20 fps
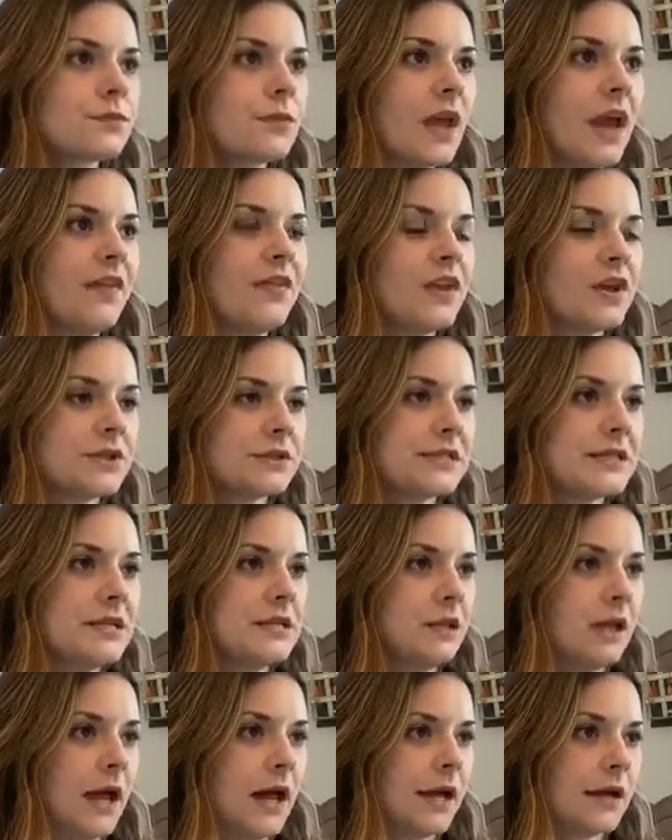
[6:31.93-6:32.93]
And there's
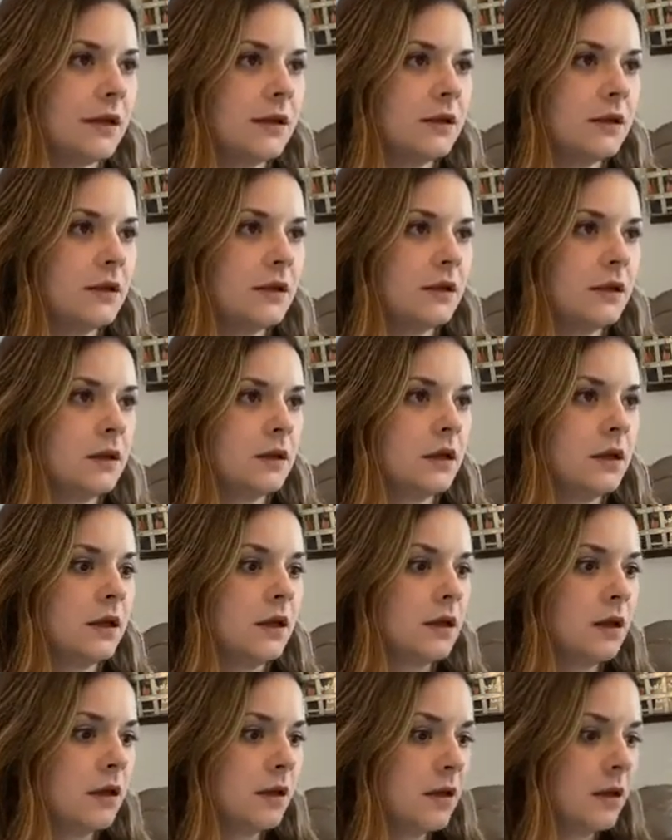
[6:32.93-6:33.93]
Eli.
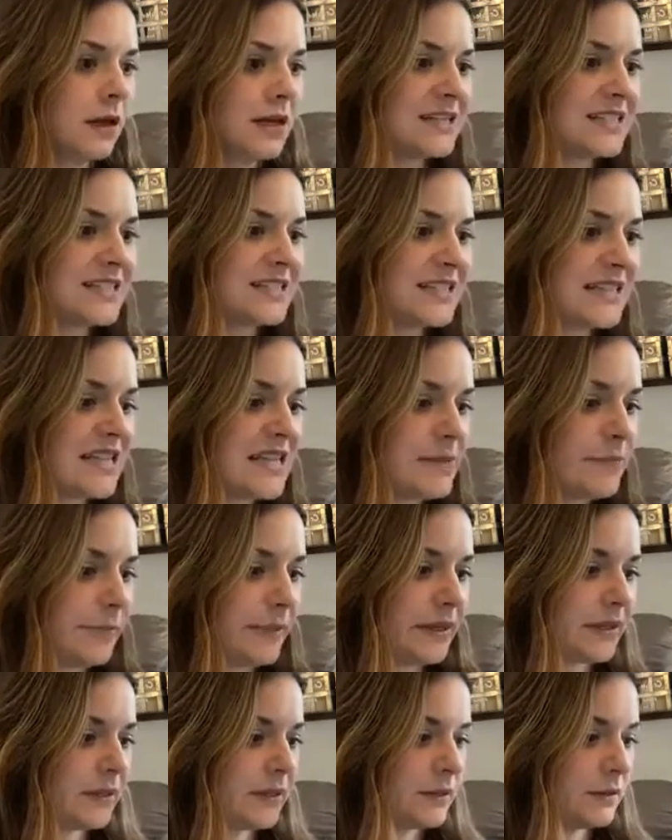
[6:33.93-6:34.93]

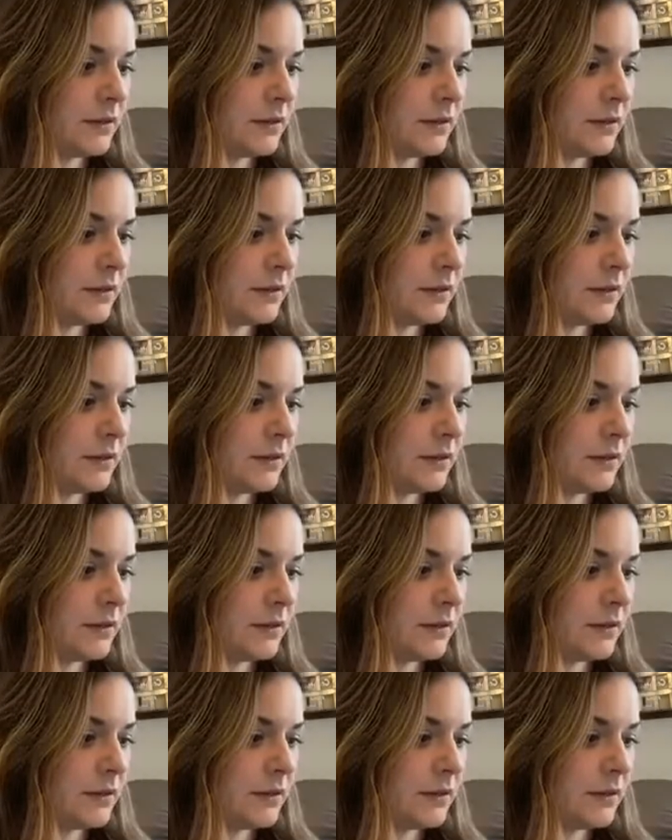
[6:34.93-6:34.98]
Sleeping.